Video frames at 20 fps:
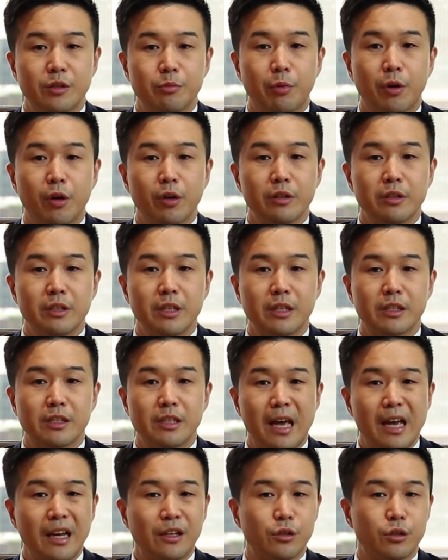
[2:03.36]
politics,
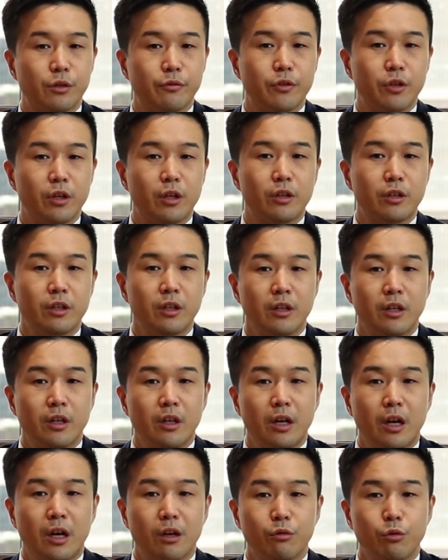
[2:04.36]
acts of God
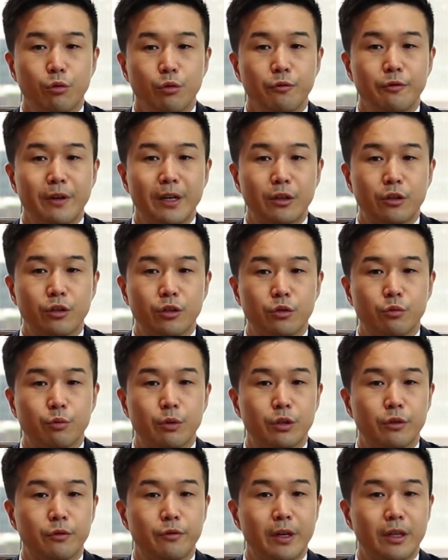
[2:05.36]
are all factors
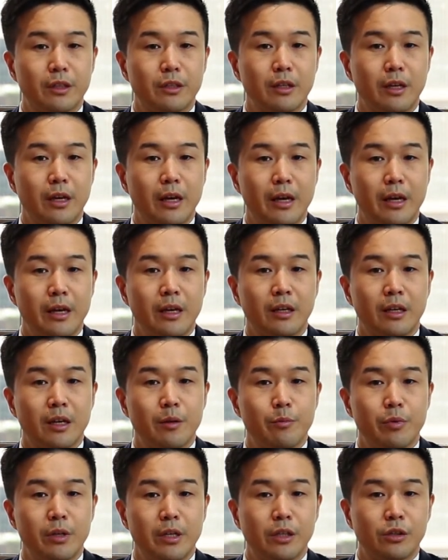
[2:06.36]
which affect a
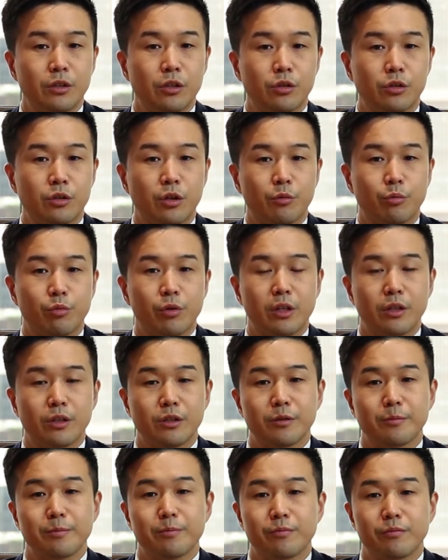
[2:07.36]
company's stock
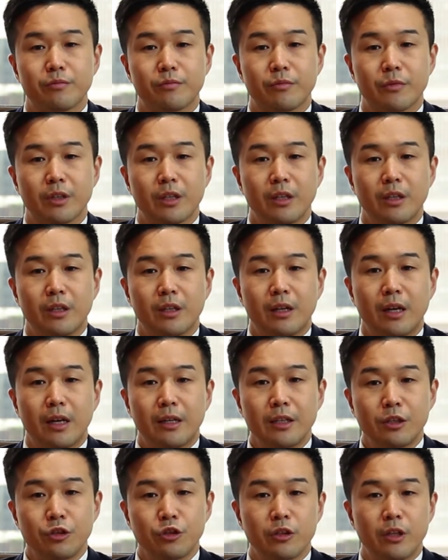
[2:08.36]
price.
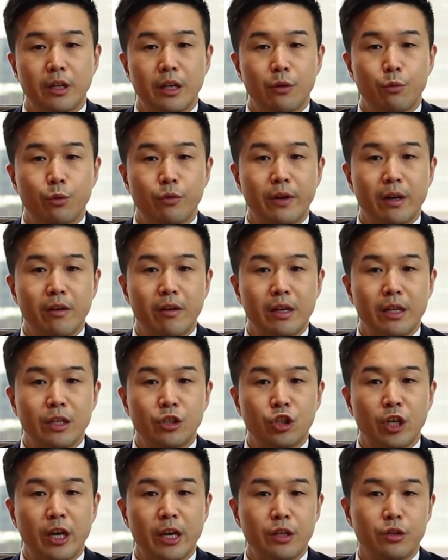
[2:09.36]
Additionally, without any
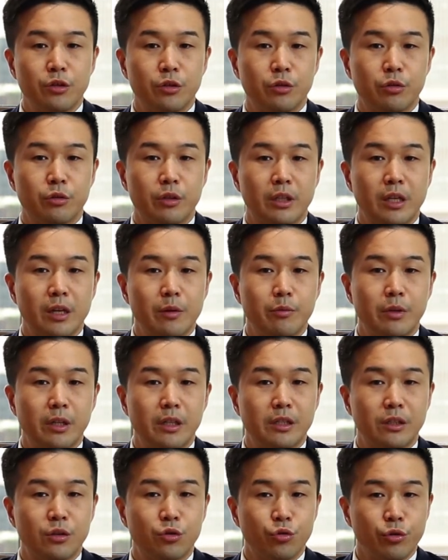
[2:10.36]
change to the
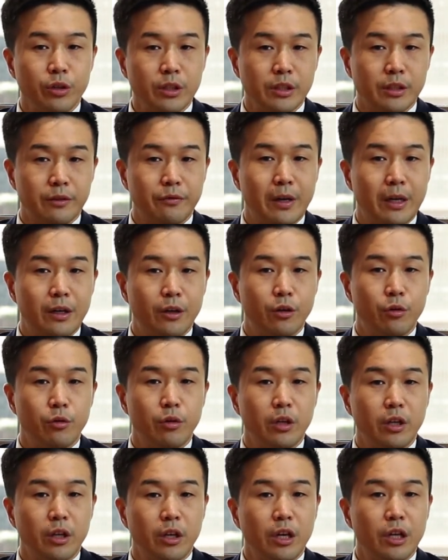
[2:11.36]
company's intrinsic value,
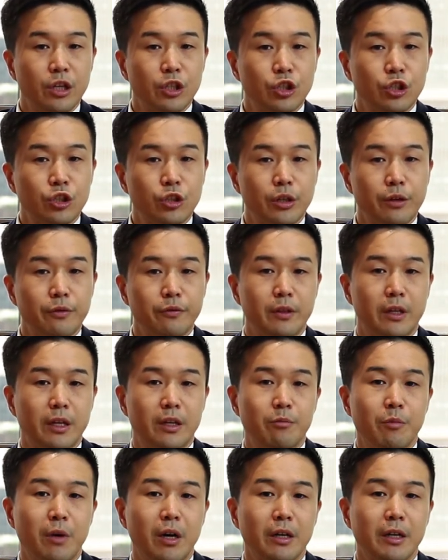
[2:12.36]
a shift
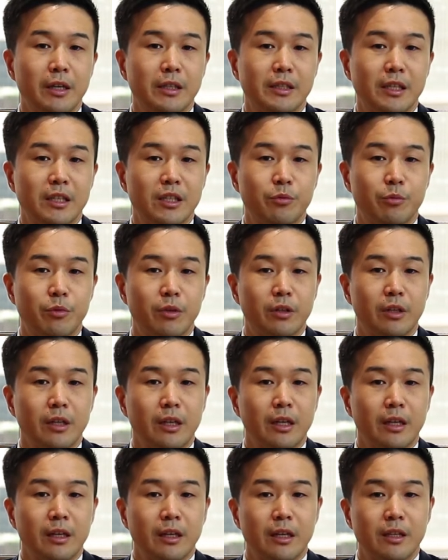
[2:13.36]
in market sentiment
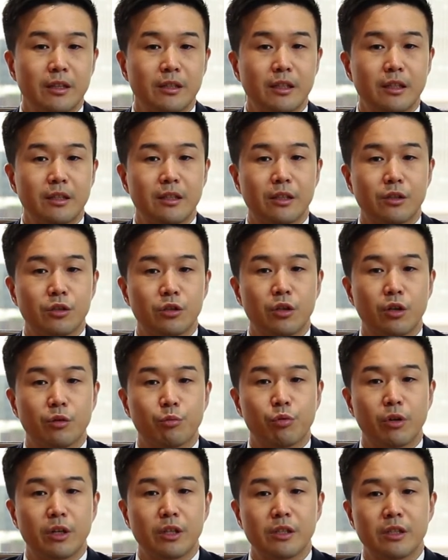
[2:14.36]
can send its stock
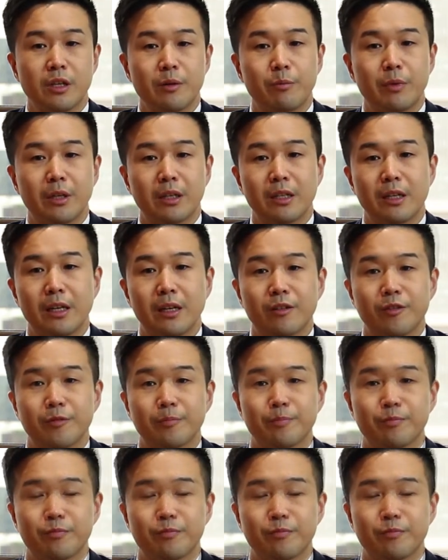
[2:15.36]
price tumbling down.